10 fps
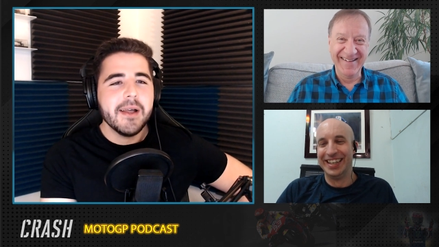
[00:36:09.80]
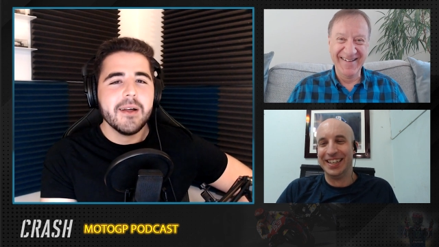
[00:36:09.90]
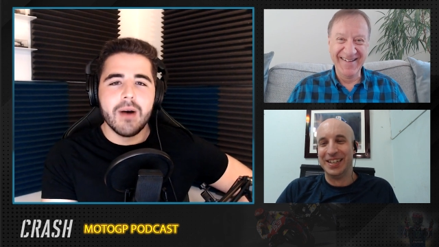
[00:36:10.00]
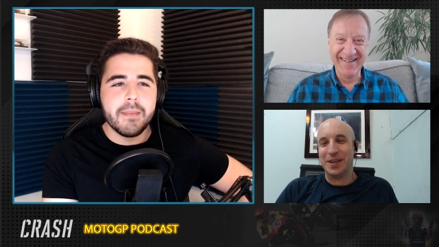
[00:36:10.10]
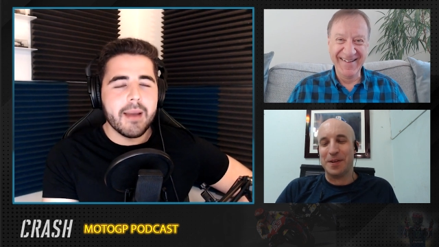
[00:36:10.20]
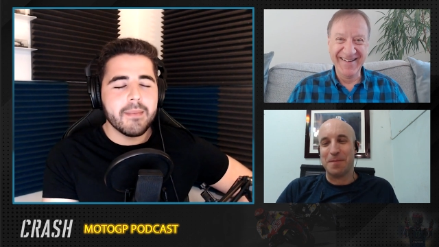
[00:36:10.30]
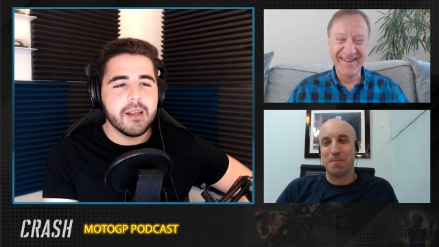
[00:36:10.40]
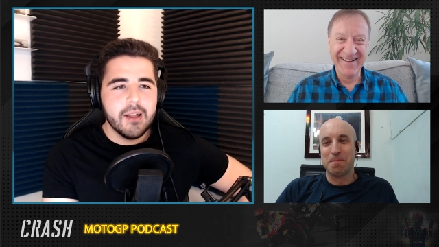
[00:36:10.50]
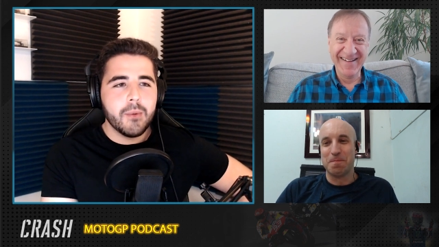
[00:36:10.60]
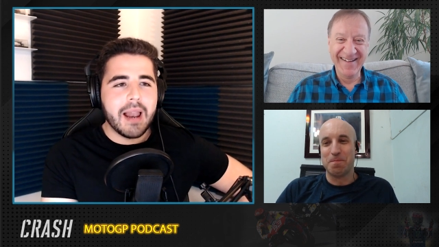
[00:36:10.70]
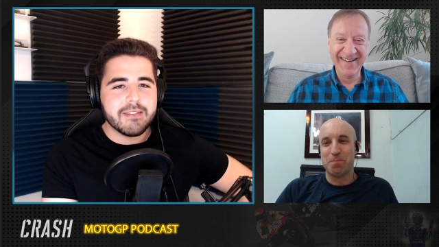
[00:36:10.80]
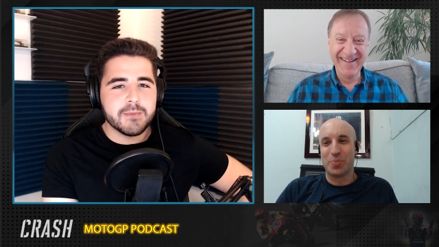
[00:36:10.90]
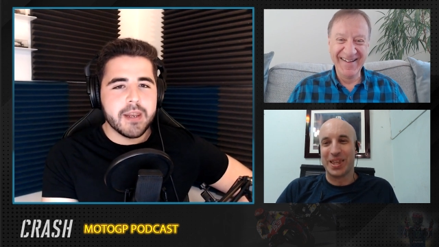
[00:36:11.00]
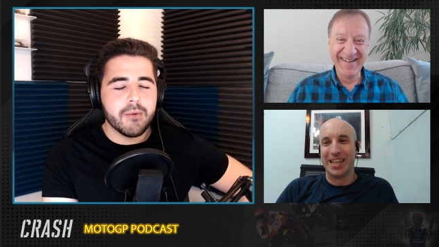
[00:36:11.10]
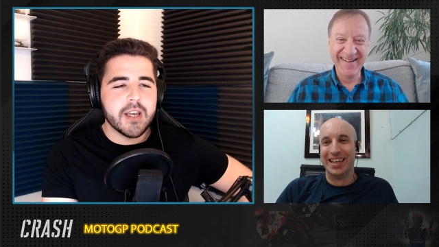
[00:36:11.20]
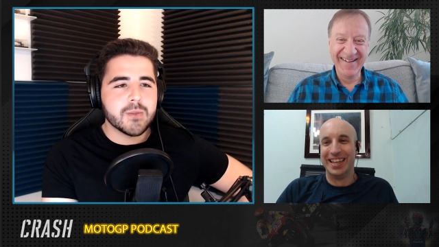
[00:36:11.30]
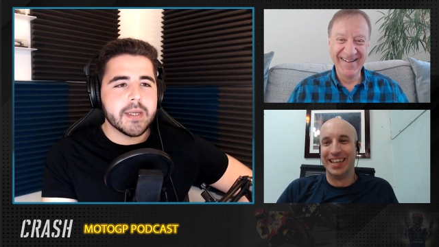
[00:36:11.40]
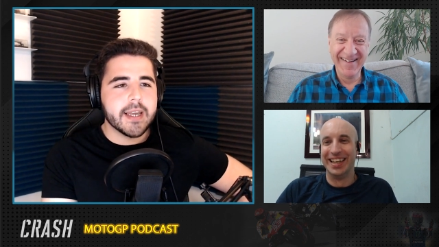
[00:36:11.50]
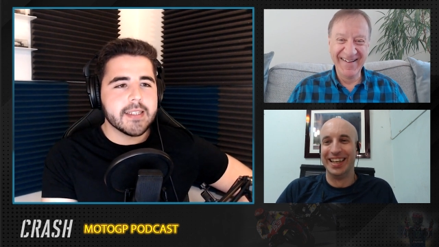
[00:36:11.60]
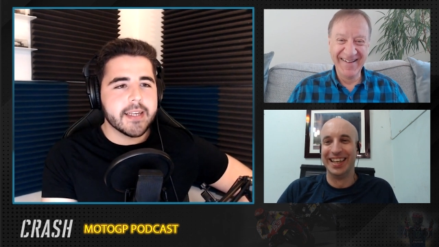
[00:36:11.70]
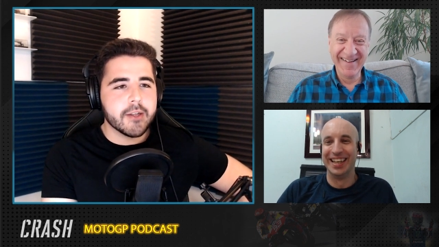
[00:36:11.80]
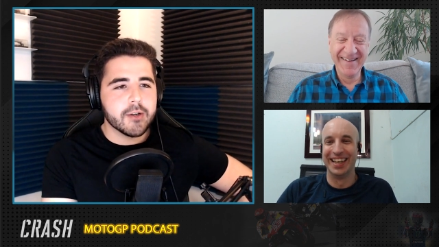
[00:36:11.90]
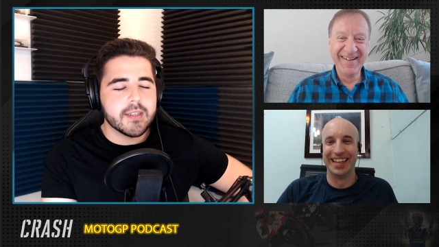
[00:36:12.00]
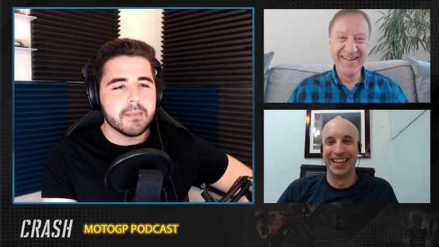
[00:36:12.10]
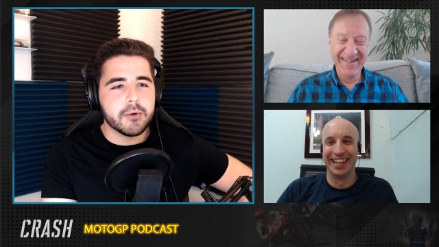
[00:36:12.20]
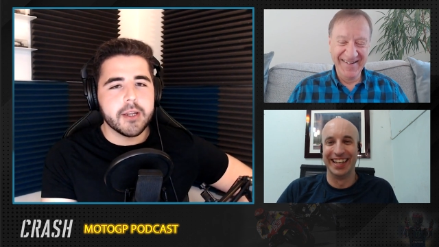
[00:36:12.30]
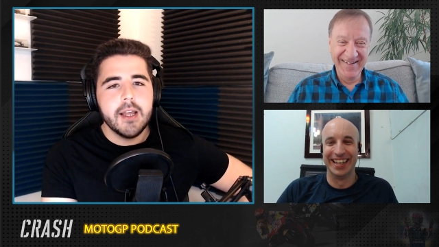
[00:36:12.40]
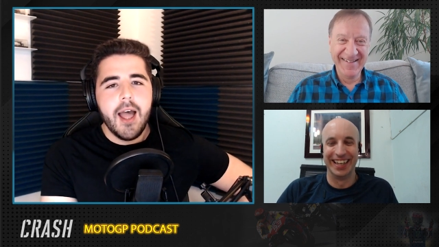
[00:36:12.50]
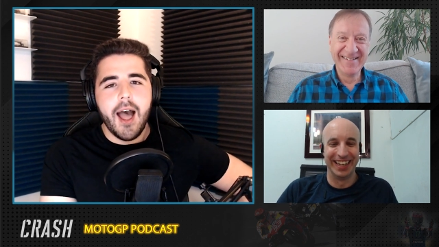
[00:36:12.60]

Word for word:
Speaker 1: Well, mate, we'll have to spend a race weekend together at some point.